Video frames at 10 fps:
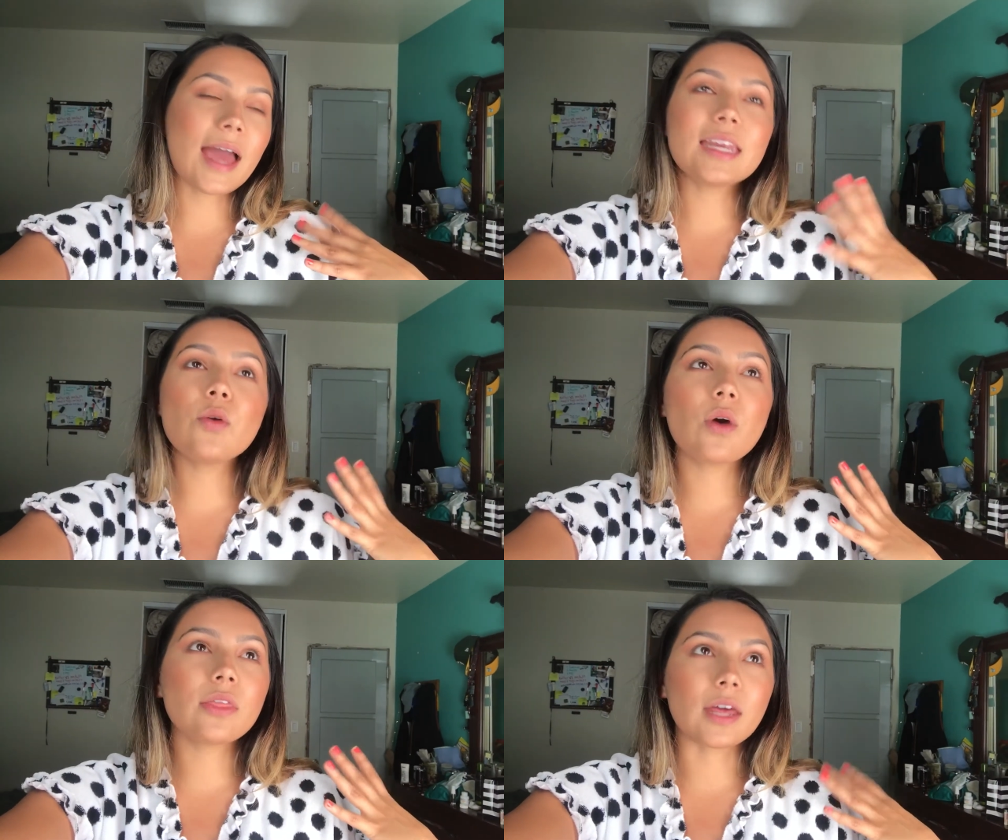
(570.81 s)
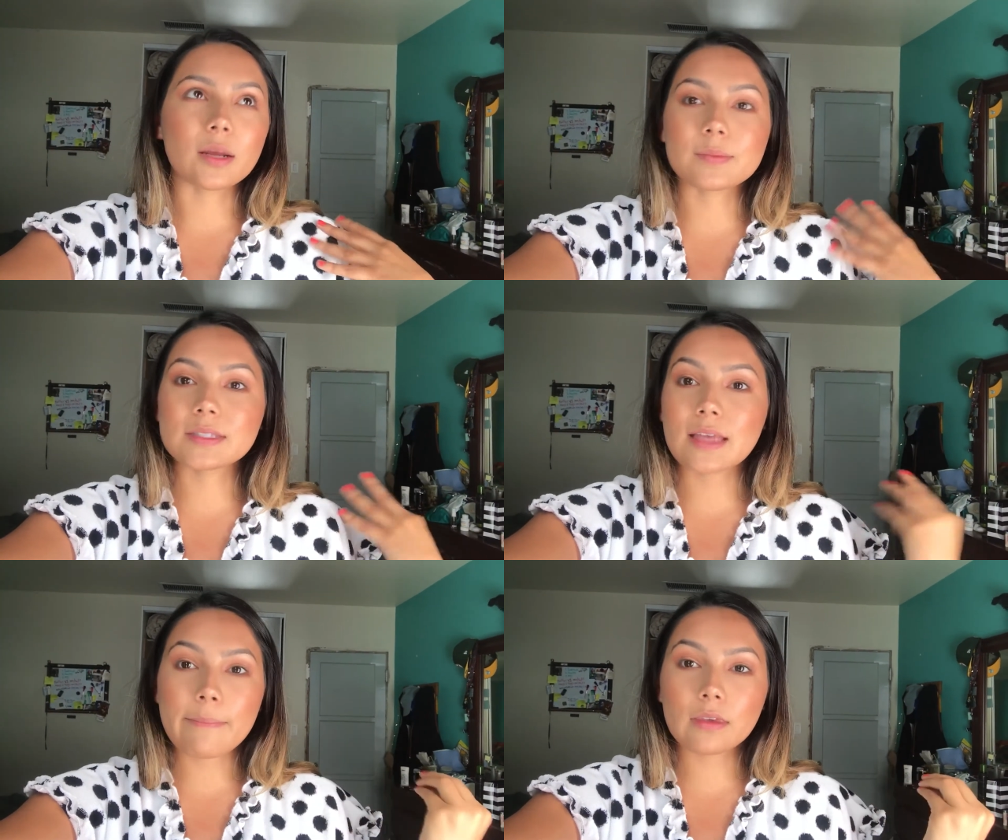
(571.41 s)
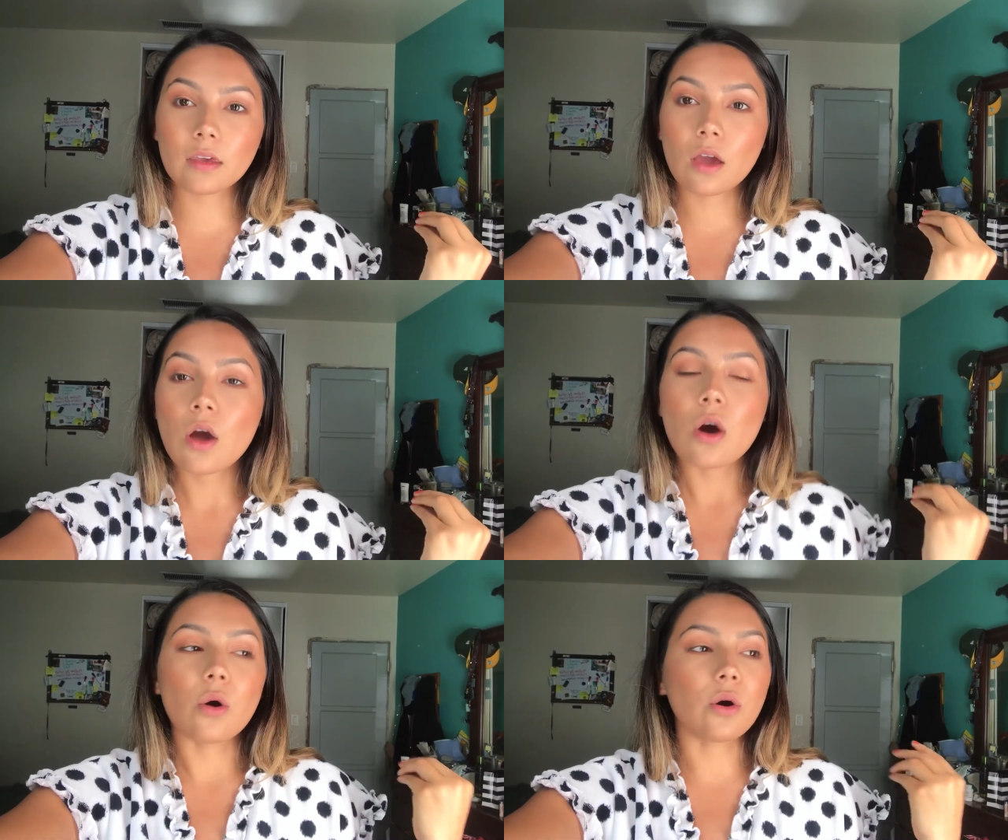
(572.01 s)
anyone that upset me
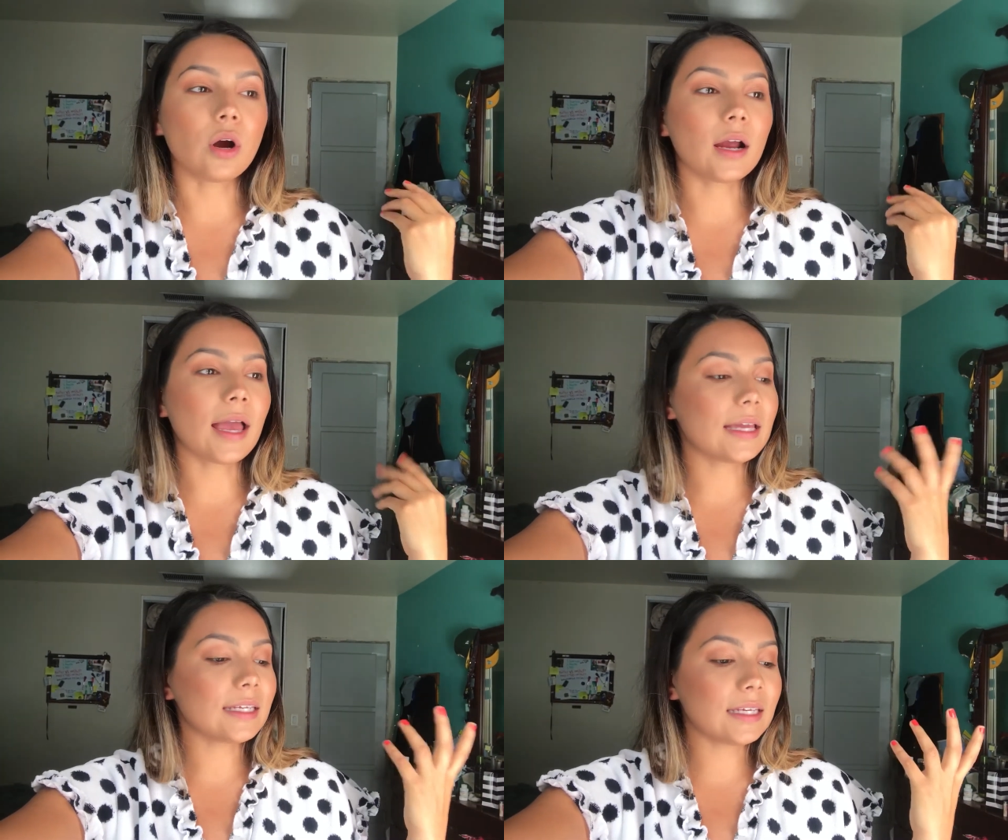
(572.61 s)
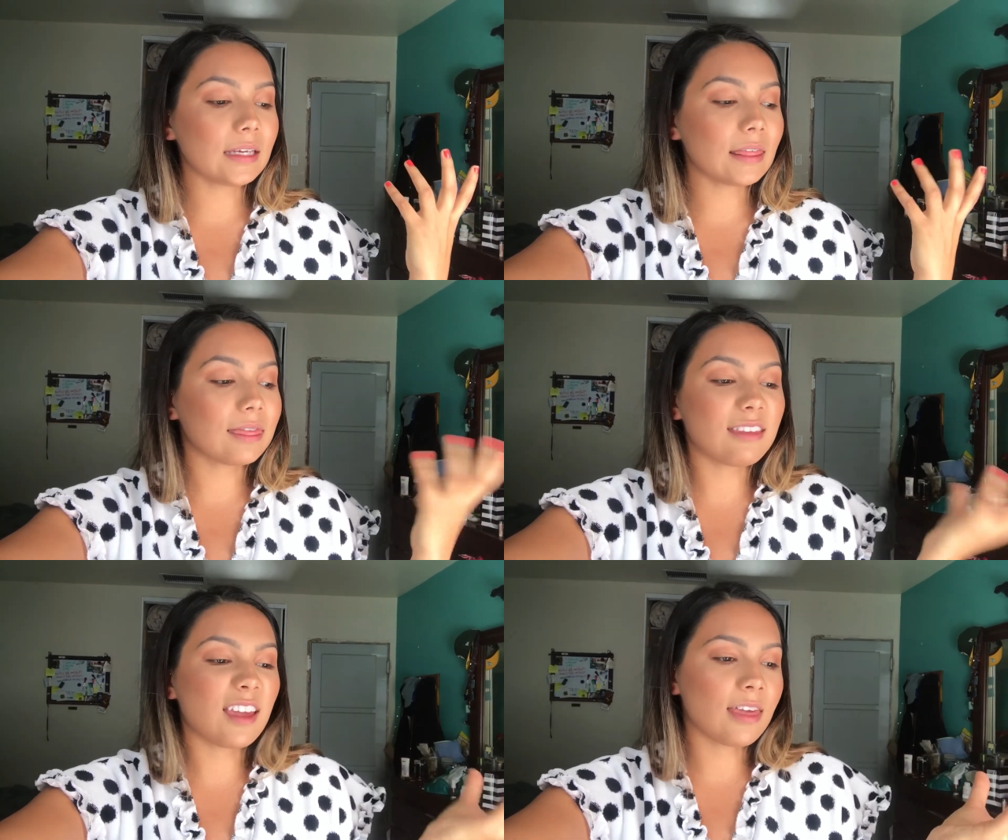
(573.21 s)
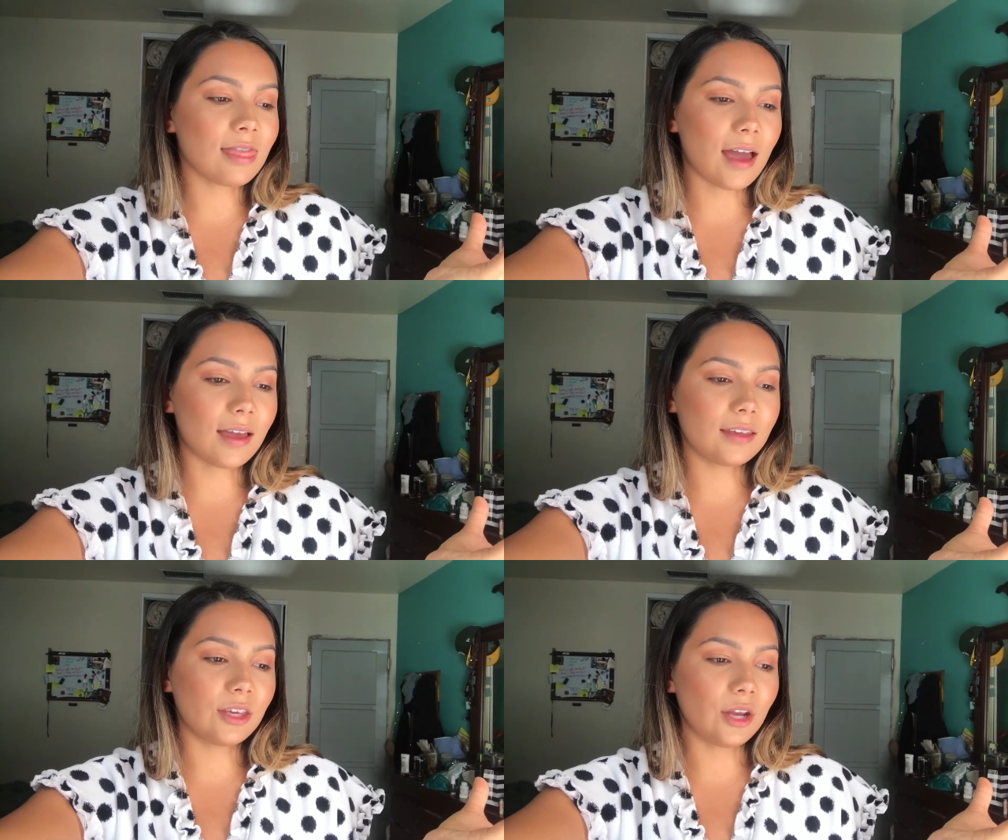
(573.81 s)
or anything
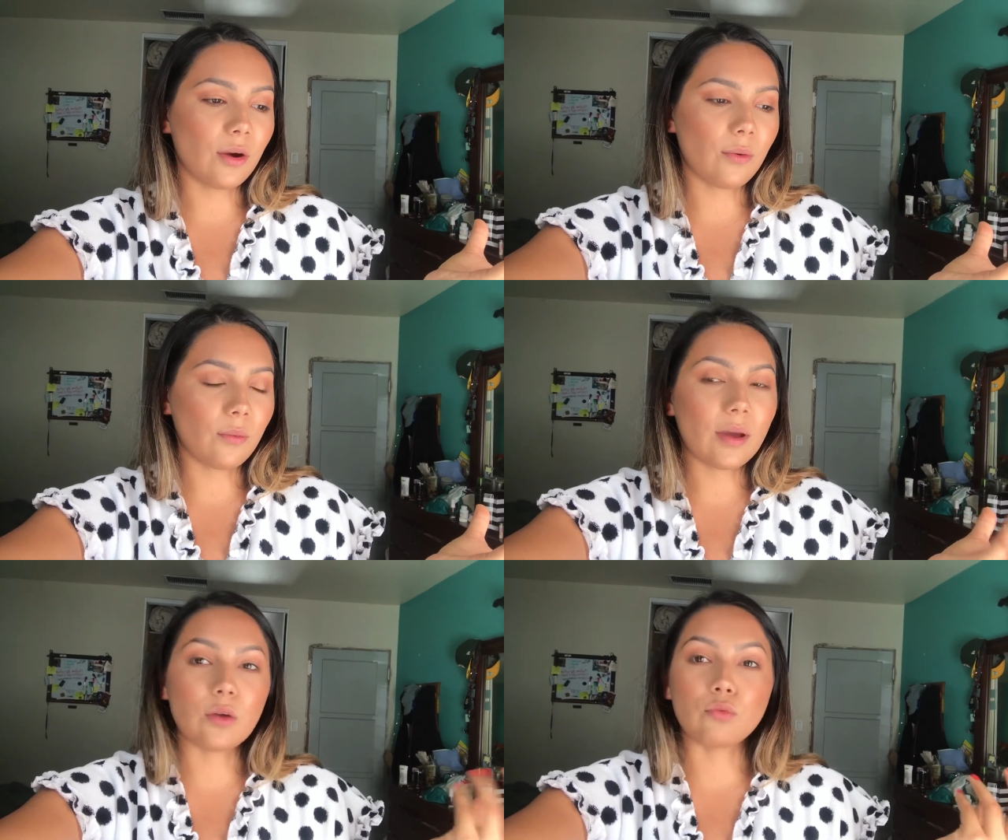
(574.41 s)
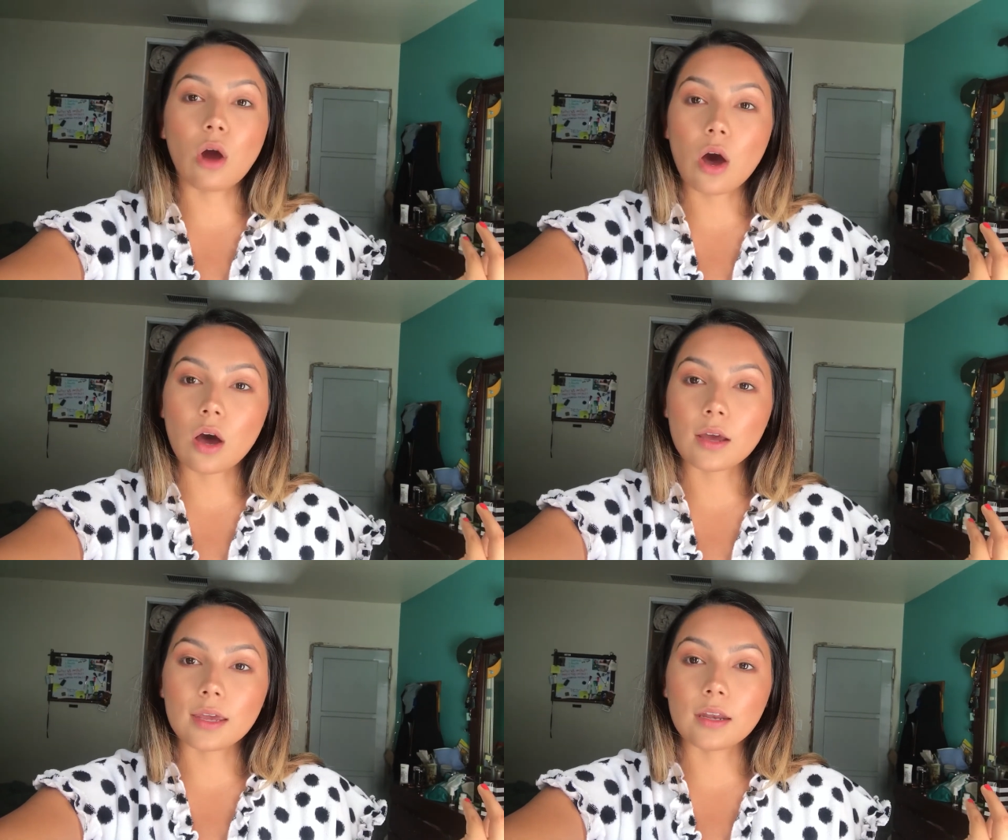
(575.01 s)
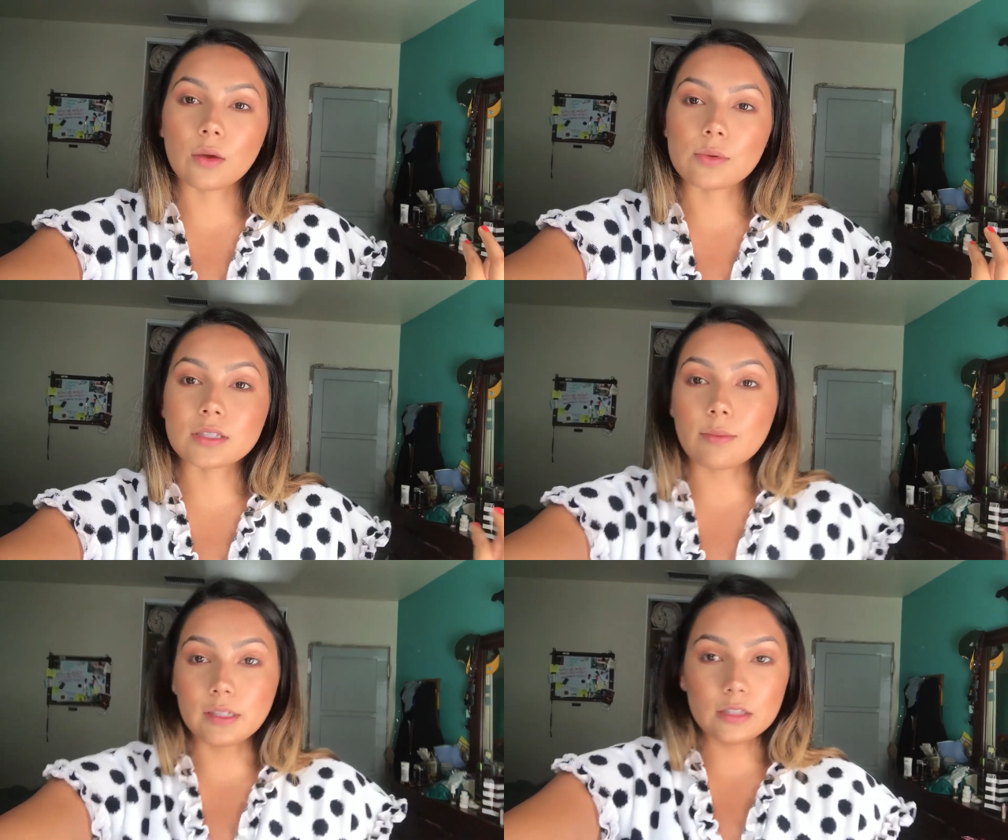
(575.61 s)
that, you know, went wrong and it was
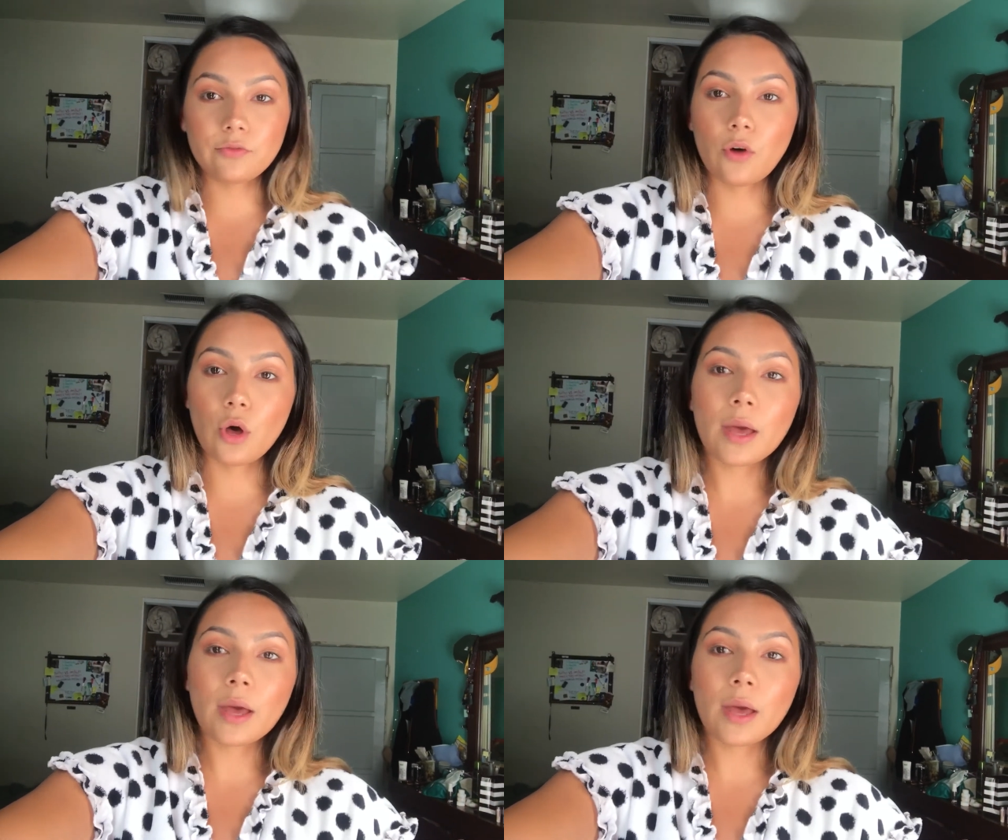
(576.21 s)
somebody's fault.